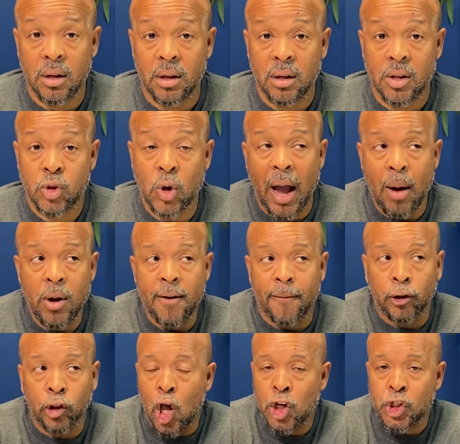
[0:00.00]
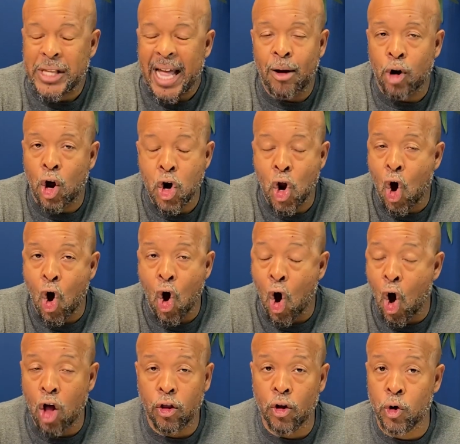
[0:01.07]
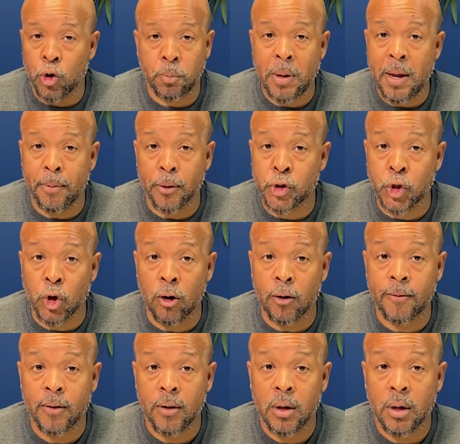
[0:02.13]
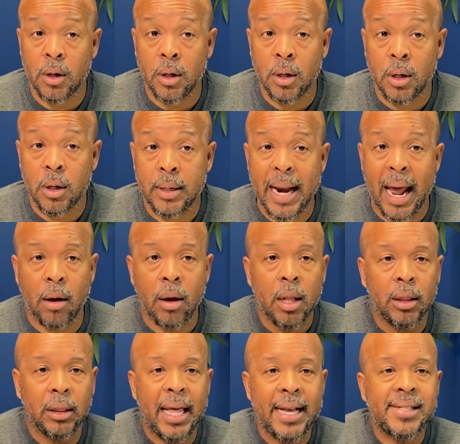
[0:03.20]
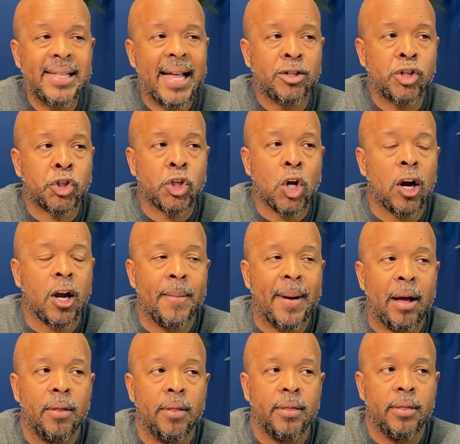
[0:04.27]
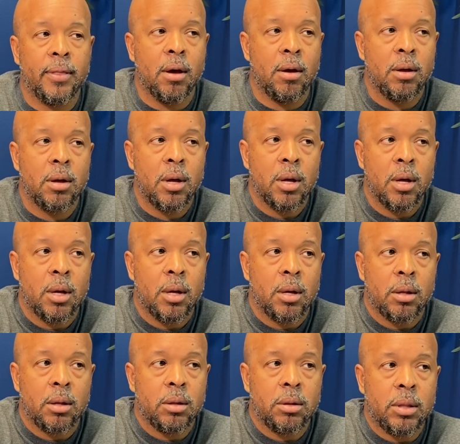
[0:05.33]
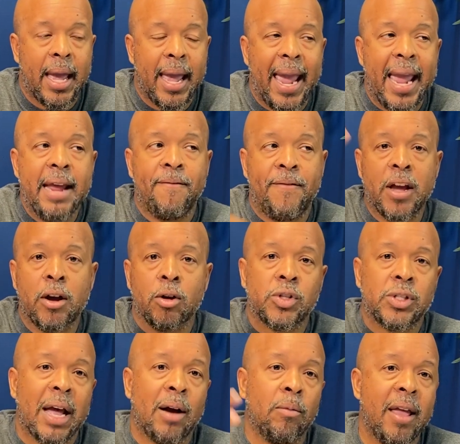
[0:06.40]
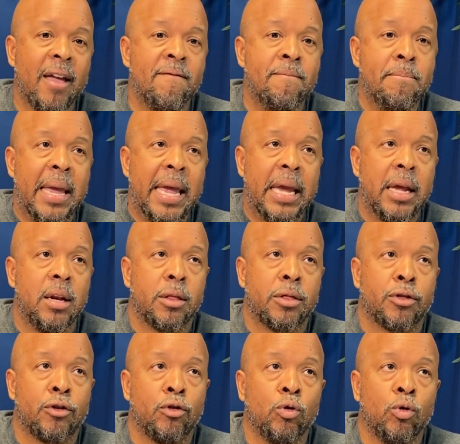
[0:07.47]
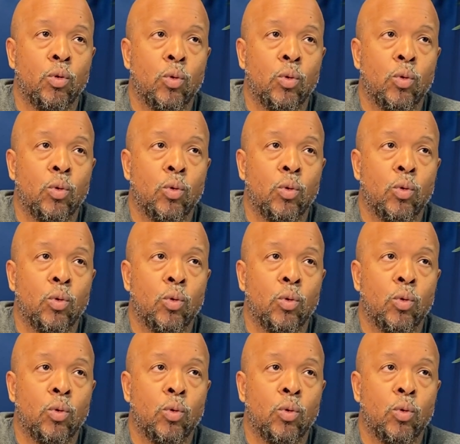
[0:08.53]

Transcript: So I would have lost out on all of those people to serve. Now, let's not just talk about the 8 figures that we have made through